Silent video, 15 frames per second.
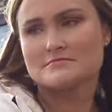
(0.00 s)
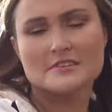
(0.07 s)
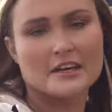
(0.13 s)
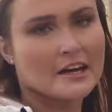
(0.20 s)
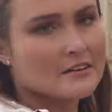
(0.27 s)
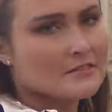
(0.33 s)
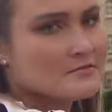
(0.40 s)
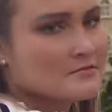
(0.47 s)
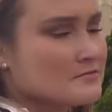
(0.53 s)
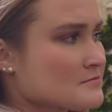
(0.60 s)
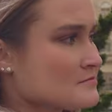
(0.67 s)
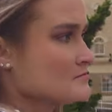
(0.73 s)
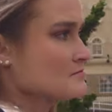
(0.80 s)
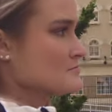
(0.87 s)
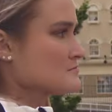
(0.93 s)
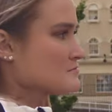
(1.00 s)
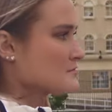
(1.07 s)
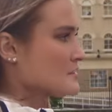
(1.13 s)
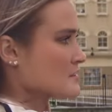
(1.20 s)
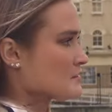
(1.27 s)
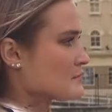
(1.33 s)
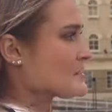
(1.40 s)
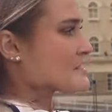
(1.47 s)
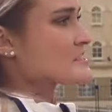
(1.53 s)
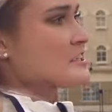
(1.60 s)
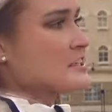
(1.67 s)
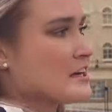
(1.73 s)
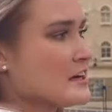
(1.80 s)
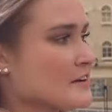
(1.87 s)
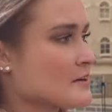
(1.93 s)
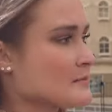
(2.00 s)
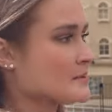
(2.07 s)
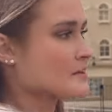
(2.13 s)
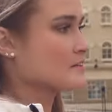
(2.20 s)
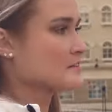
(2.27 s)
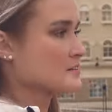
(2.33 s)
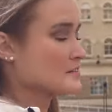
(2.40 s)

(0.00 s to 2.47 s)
Everybody's been super nice.